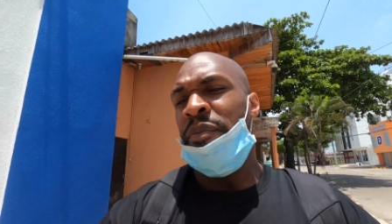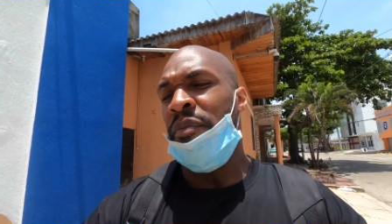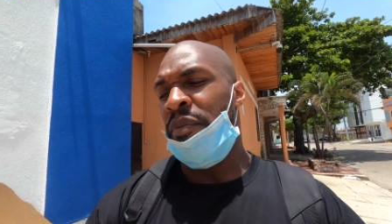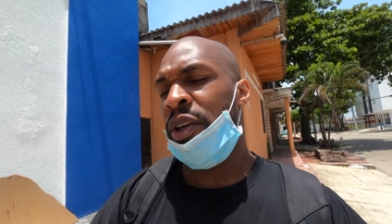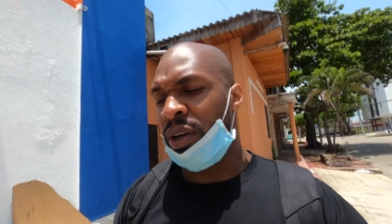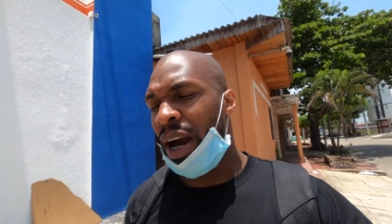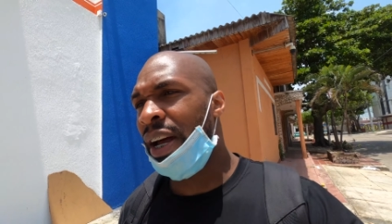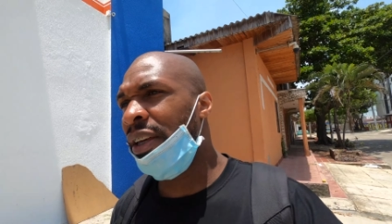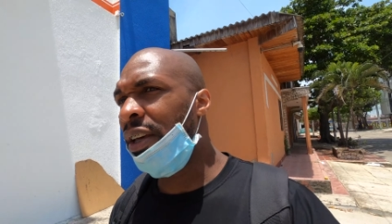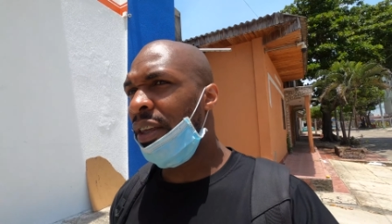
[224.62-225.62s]
it be so
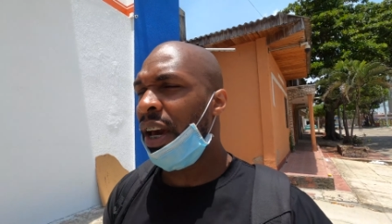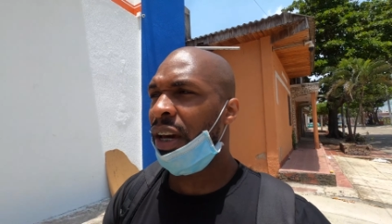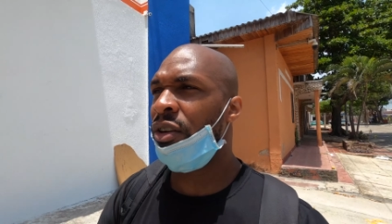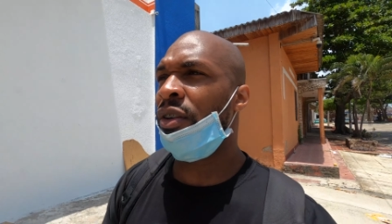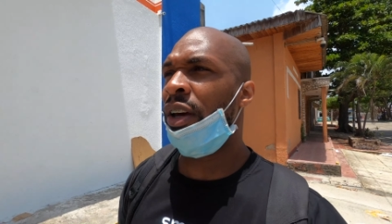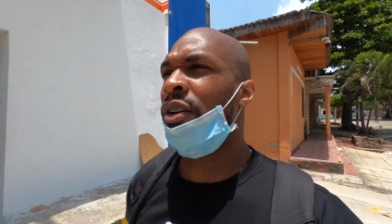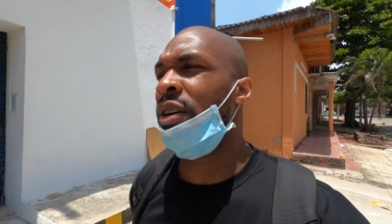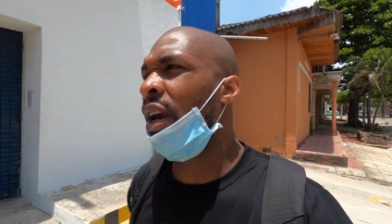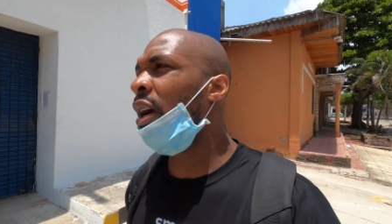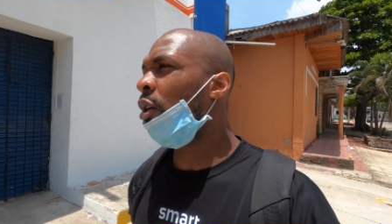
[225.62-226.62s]
hot in the day. So they
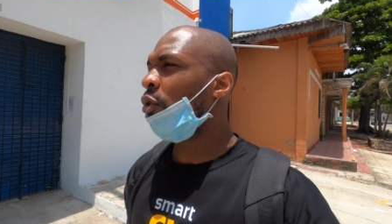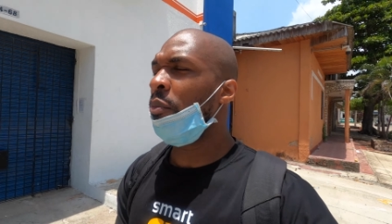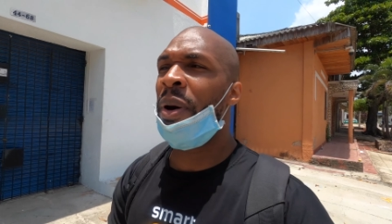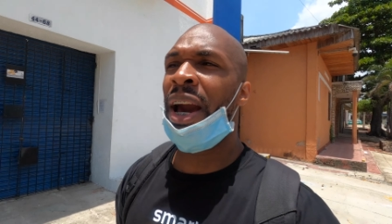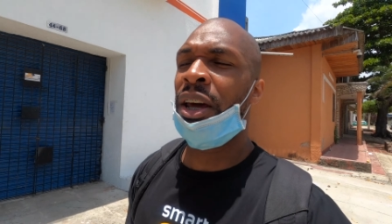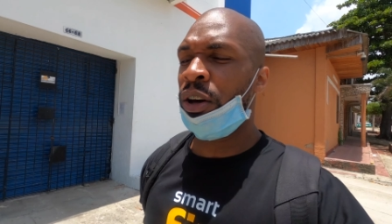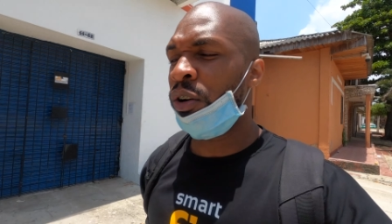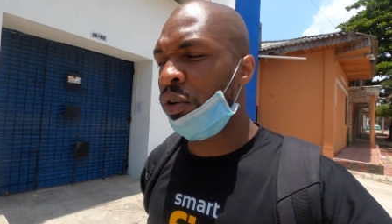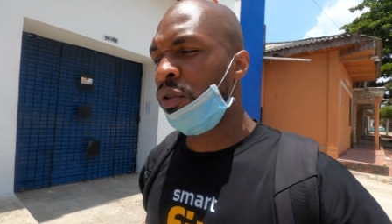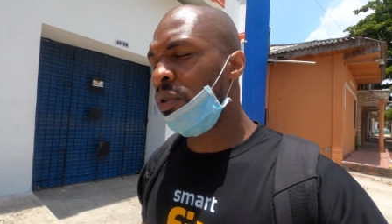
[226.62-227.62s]
just hang out on their
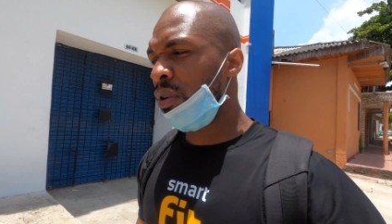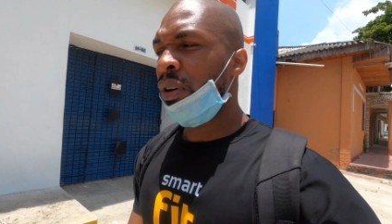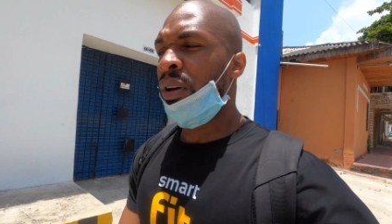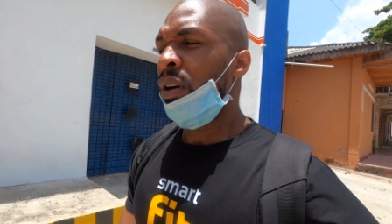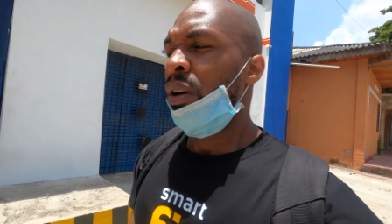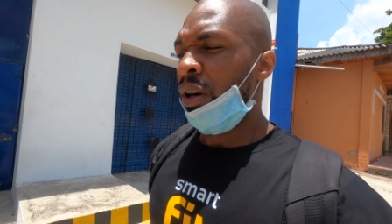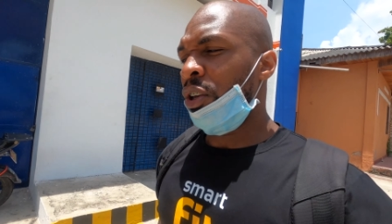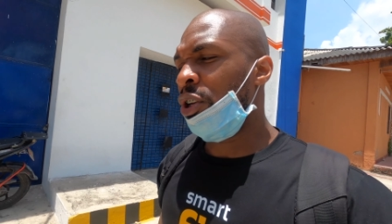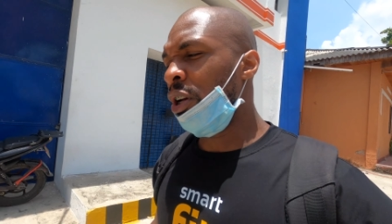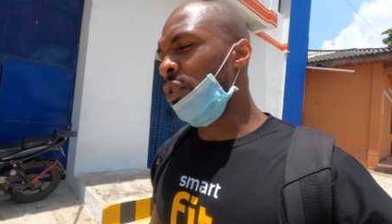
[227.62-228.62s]
patios
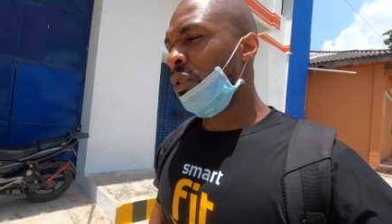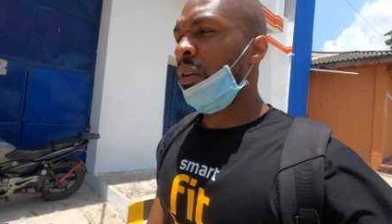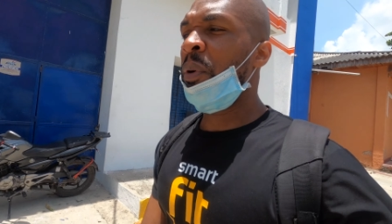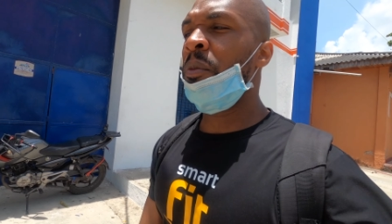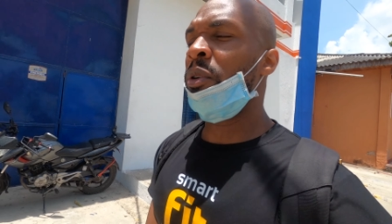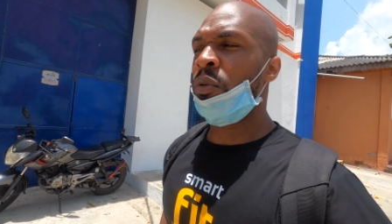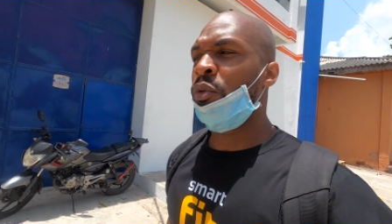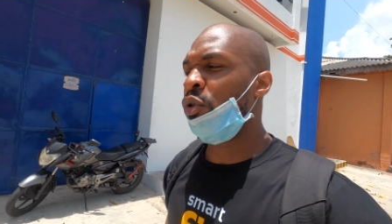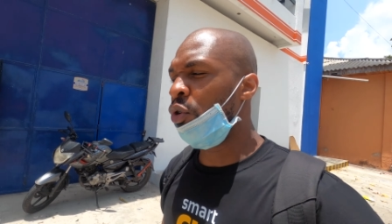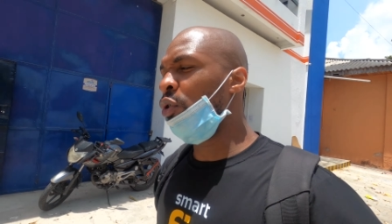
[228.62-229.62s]
and chill. So that's pretty much what
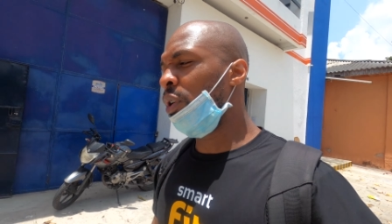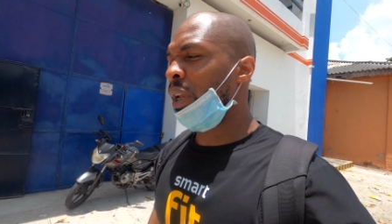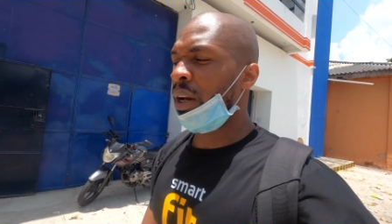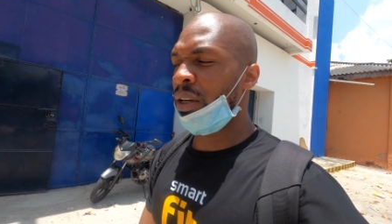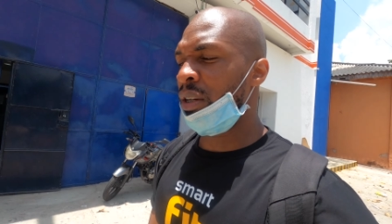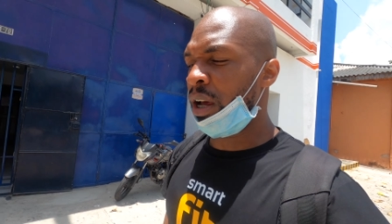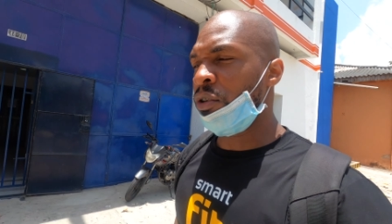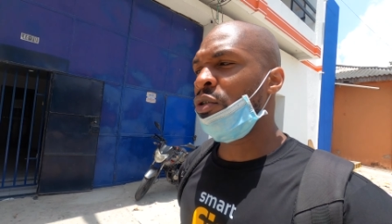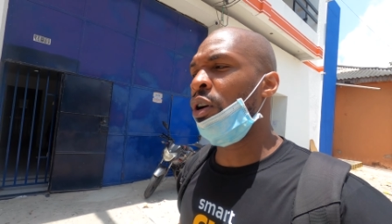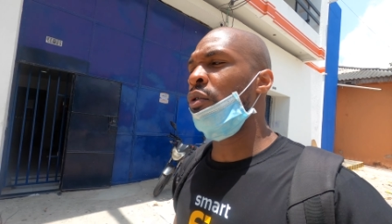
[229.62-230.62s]
we were doing. Like I said, I
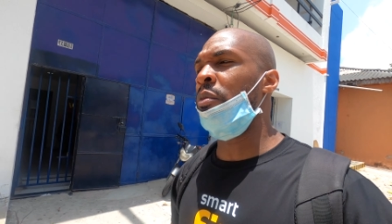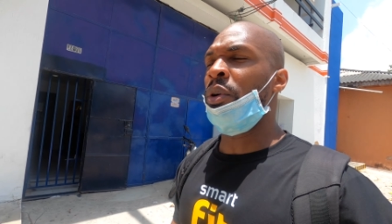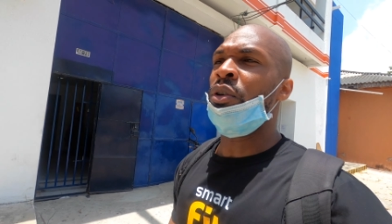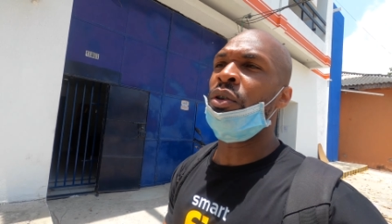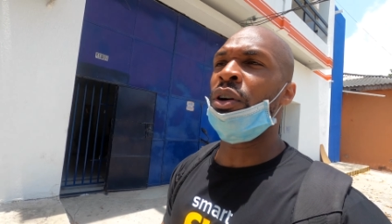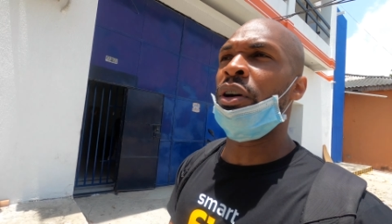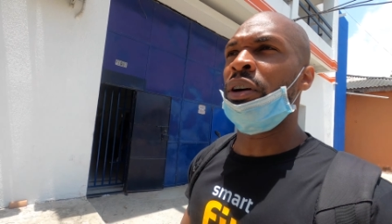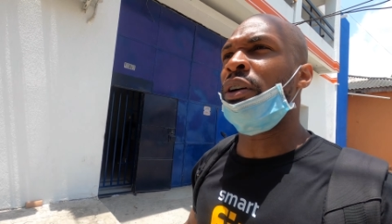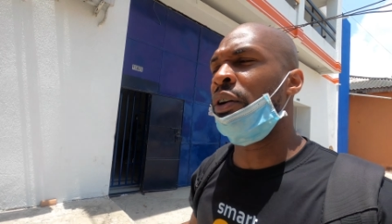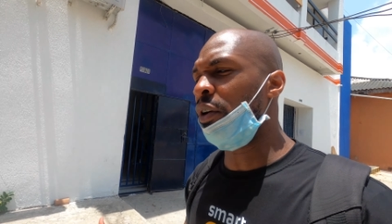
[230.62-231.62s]
was talking with my own
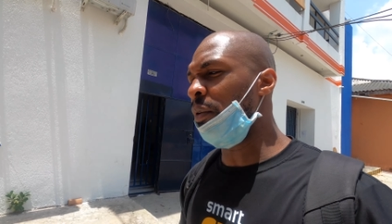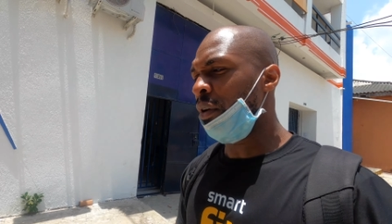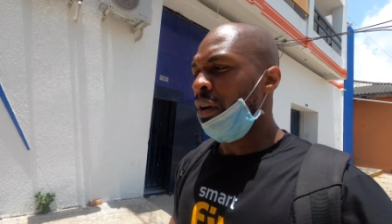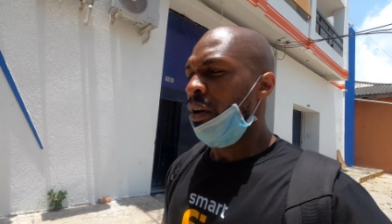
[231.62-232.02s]
girl, her